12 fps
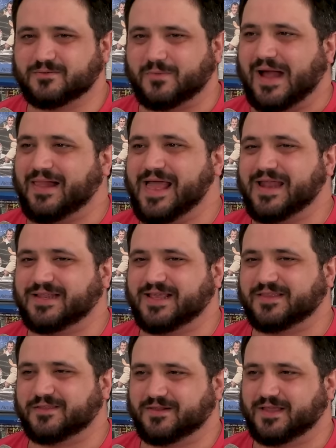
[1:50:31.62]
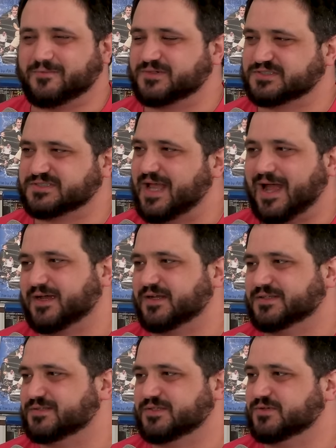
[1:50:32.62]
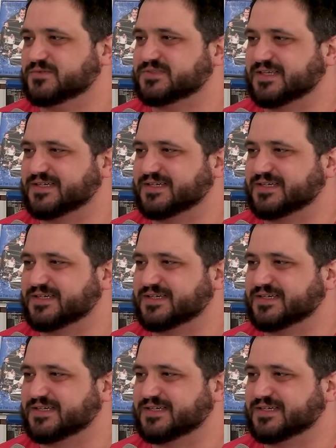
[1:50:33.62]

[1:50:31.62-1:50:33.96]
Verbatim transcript: while editing, they're like, we're just not going to use